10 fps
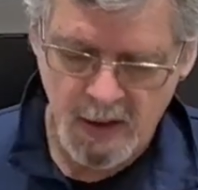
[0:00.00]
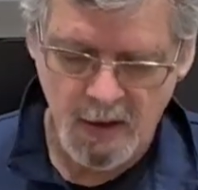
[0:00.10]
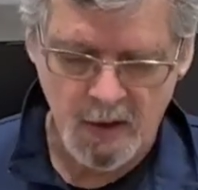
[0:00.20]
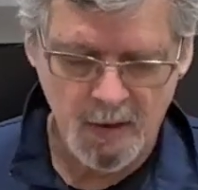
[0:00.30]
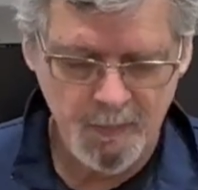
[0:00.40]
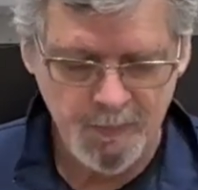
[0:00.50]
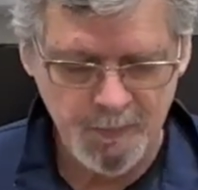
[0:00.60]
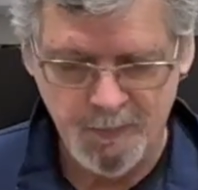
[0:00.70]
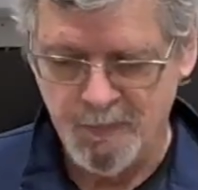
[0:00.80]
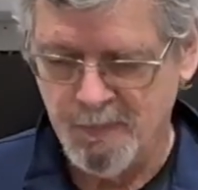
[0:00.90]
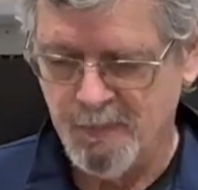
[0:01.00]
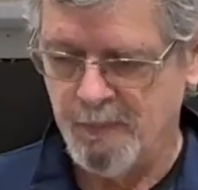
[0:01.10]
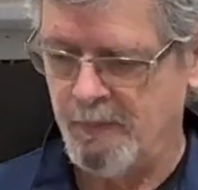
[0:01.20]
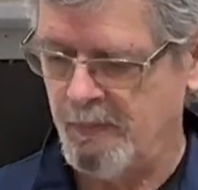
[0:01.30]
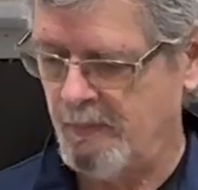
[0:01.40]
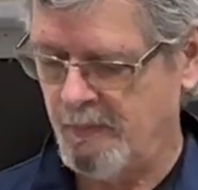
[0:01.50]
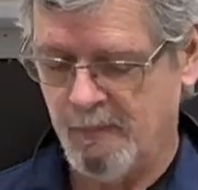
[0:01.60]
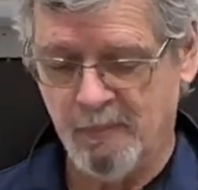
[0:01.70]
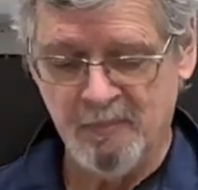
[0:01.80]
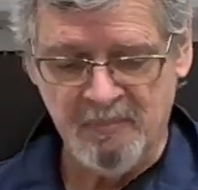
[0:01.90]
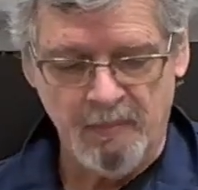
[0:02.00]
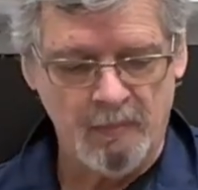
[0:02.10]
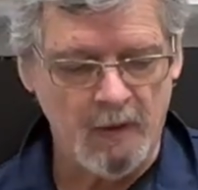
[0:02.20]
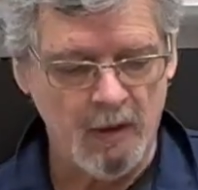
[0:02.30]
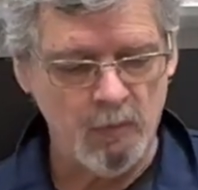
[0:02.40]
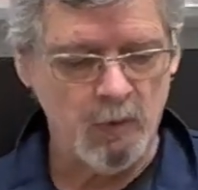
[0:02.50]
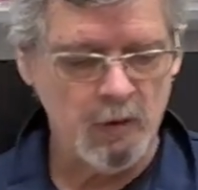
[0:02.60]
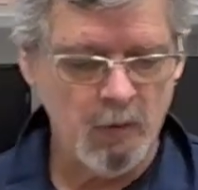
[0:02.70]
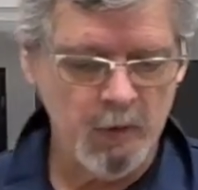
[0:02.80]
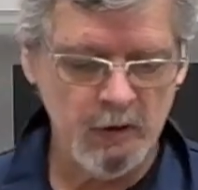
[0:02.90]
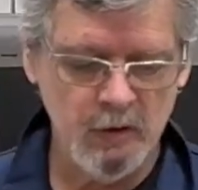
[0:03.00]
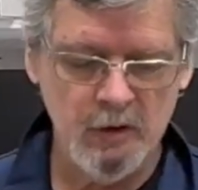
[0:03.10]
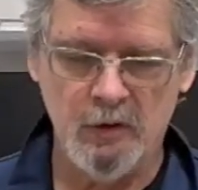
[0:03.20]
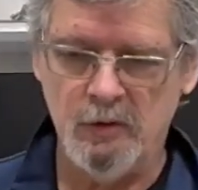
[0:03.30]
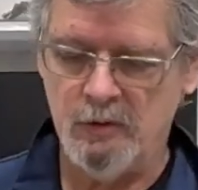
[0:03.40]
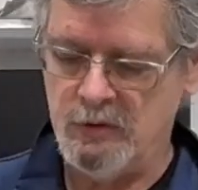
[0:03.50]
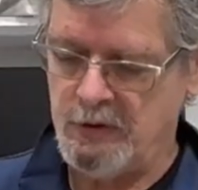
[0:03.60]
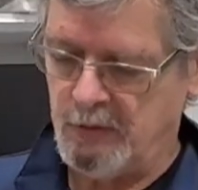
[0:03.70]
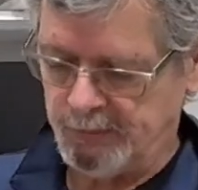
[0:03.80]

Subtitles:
up, and we're going to use